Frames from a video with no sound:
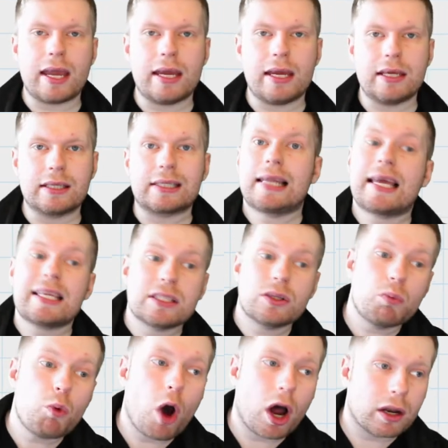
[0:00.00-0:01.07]
is less
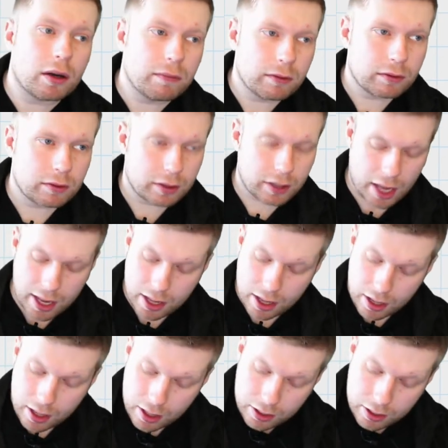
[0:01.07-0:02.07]
than 1, okay?